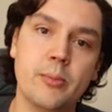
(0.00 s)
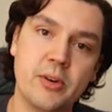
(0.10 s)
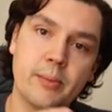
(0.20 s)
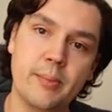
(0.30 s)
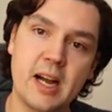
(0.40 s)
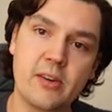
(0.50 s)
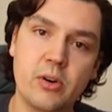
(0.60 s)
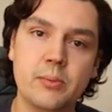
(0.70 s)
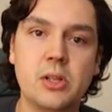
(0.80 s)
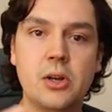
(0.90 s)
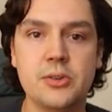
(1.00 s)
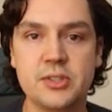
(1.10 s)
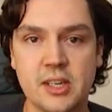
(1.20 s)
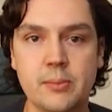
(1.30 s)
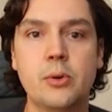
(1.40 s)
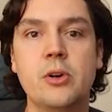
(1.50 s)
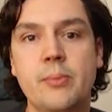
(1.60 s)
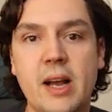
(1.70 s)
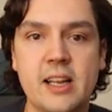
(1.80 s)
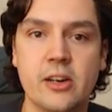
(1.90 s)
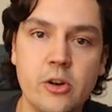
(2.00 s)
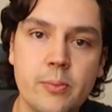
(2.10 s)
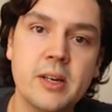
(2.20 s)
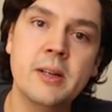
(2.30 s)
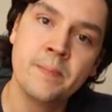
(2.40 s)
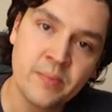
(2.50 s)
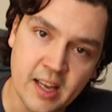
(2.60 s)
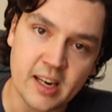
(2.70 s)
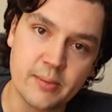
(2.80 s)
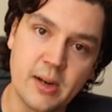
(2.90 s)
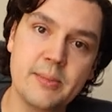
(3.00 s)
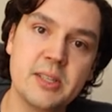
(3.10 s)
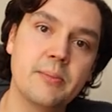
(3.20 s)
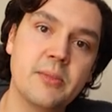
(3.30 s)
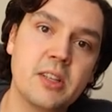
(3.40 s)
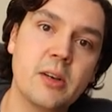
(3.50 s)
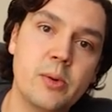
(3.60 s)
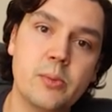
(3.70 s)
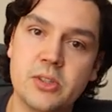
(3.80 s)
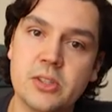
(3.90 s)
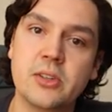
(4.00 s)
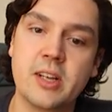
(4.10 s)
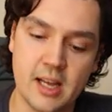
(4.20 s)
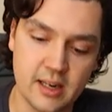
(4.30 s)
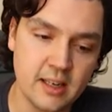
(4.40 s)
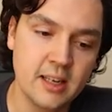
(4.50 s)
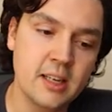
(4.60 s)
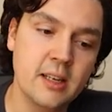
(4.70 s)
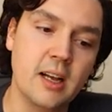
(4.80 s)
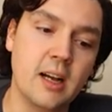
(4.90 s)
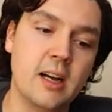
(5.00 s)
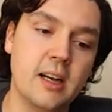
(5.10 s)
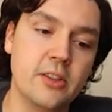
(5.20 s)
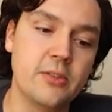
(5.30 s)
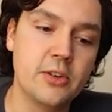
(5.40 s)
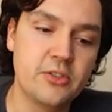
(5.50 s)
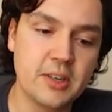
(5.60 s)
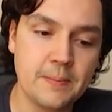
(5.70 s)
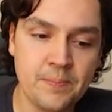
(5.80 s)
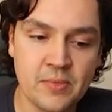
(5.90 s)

We bring it back from closed and put it back in open, and it might be something that we want to look at in the future.